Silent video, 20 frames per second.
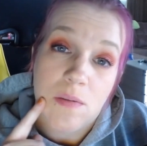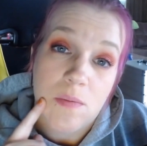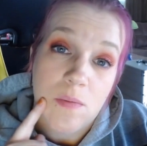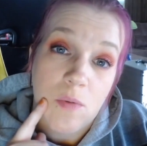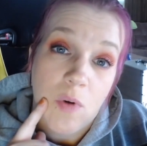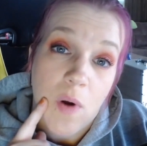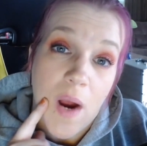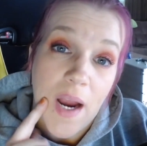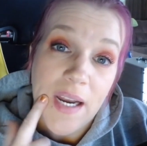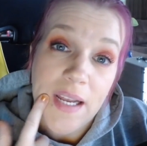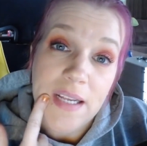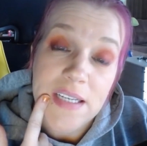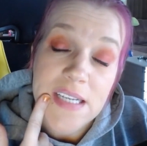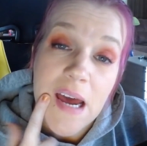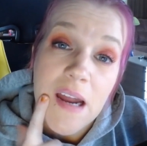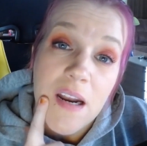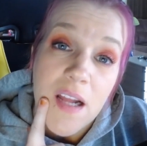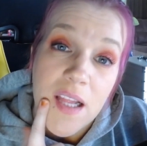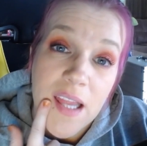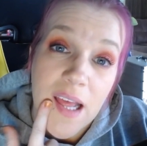grinding
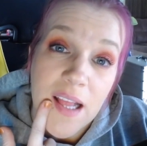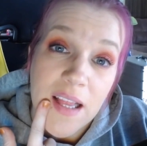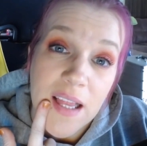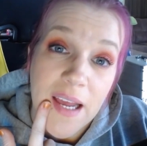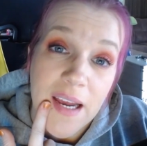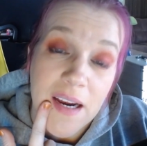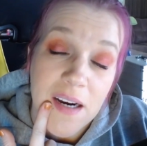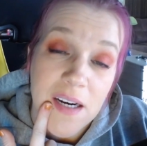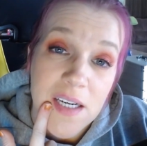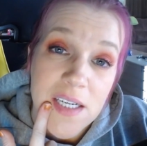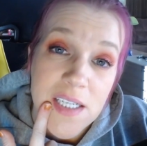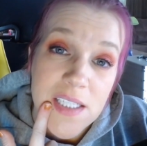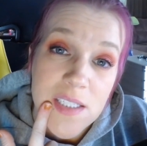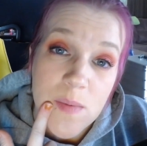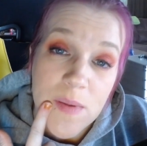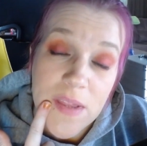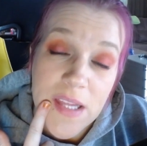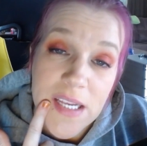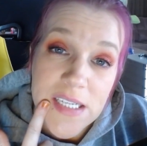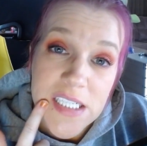down on that layer is
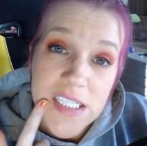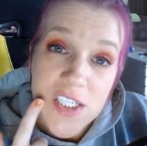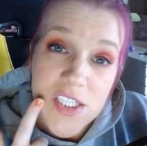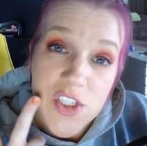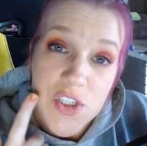what they did